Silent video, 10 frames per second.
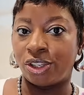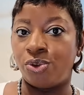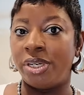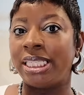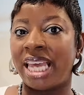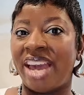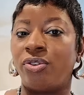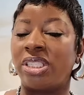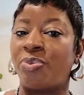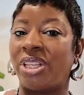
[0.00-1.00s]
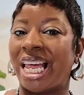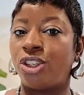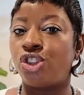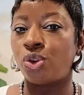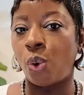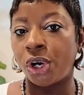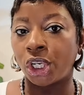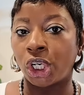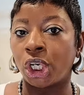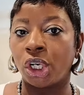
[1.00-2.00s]
So you need to have on something like
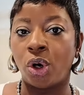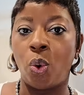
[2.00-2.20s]
shorter,